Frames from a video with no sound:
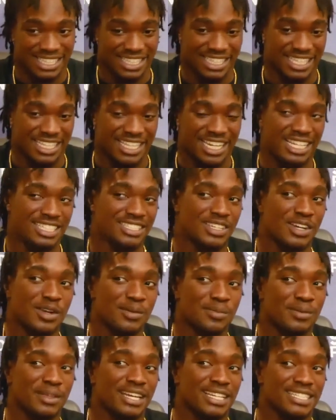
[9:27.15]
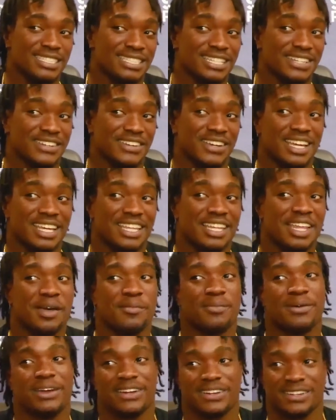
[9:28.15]
then I started playing center and
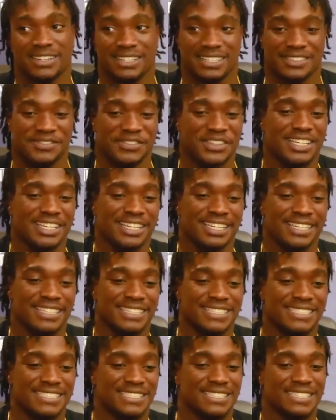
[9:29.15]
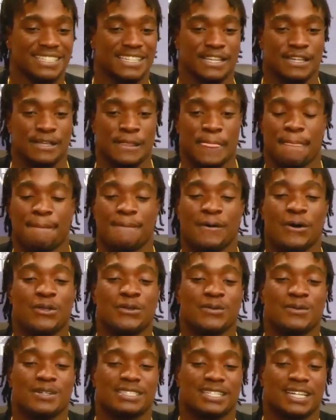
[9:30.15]
linebacker, because the
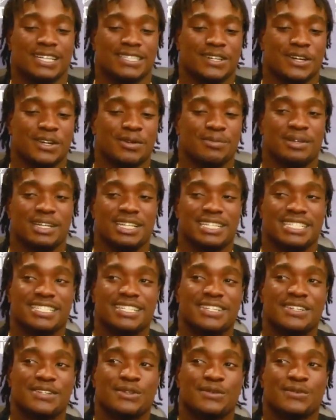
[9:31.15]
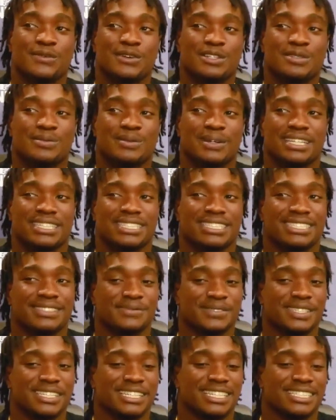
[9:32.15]
only reason I started playing center in the first place is
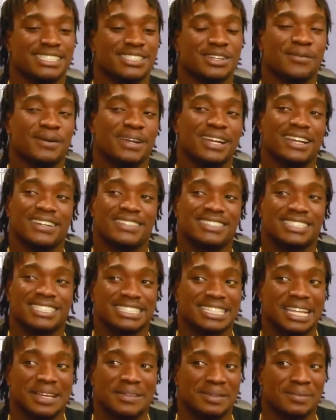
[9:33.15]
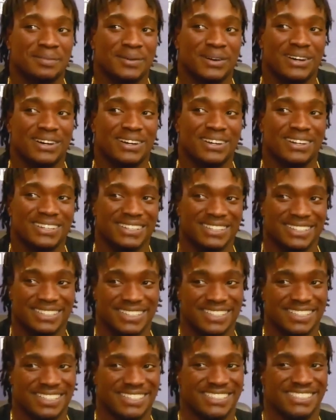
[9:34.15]
because nobody else could snap the ball.
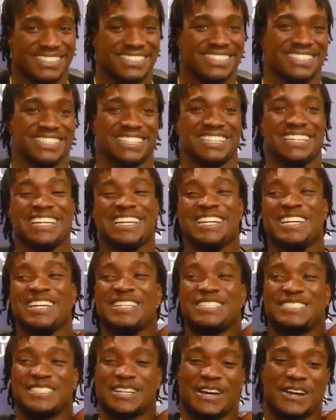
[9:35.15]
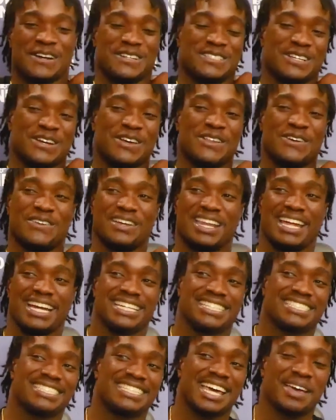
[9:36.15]
So I was the only one that
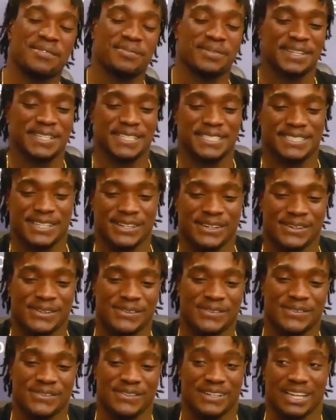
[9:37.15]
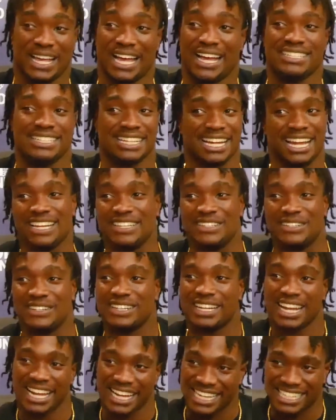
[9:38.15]
could snap it, so I'll do
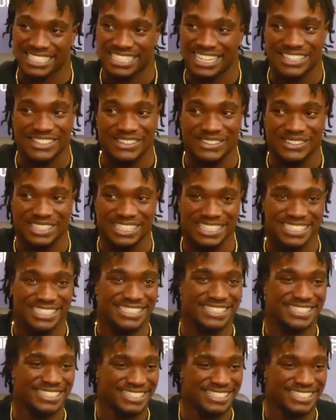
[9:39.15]
it. I guess I'll do it.